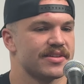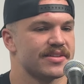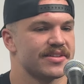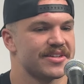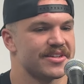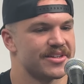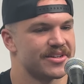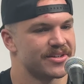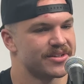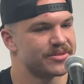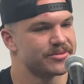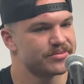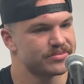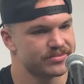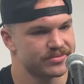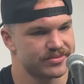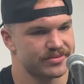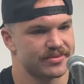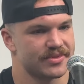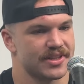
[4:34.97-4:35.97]
you know,
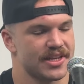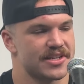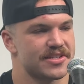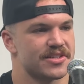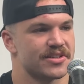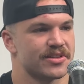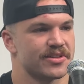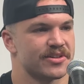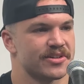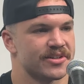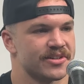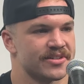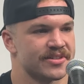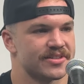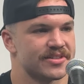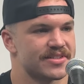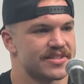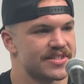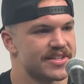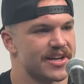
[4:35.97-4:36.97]
lesson
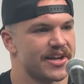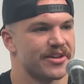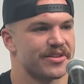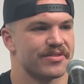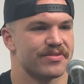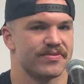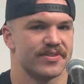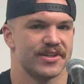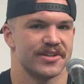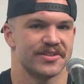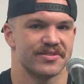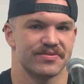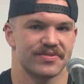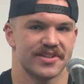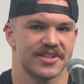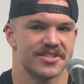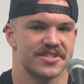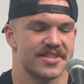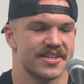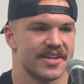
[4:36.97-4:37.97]
learned, stay on the field,
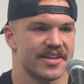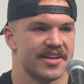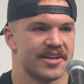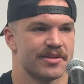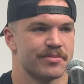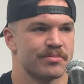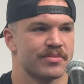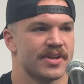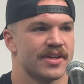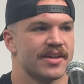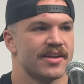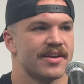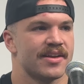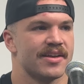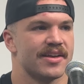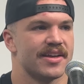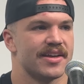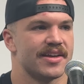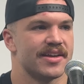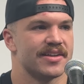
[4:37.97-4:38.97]
finish the game,
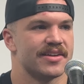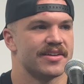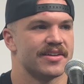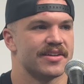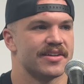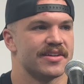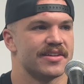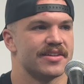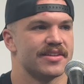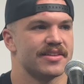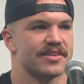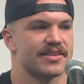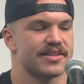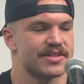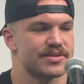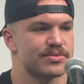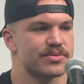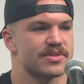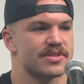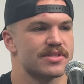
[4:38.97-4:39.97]
and
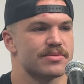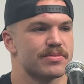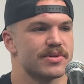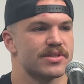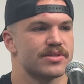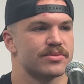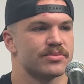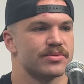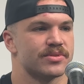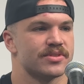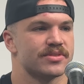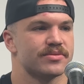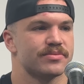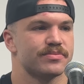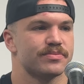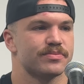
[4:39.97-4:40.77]
this was a special one.